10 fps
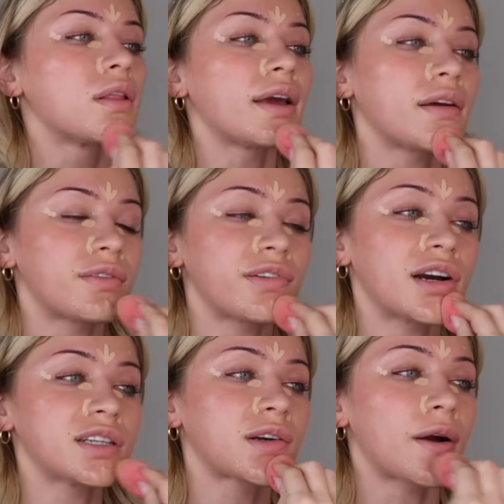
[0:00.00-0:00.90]
Like in
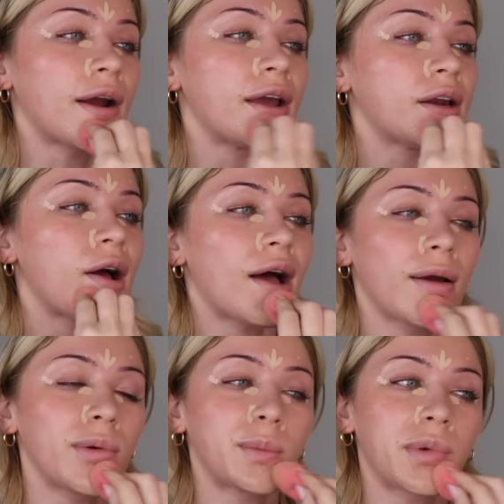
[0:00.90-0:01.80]
first grade,
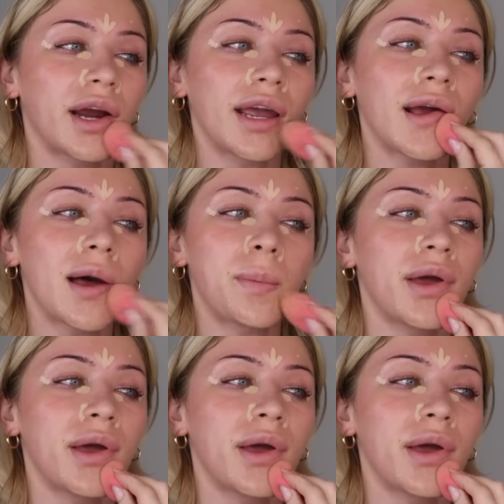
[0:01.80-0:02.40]
I would bring a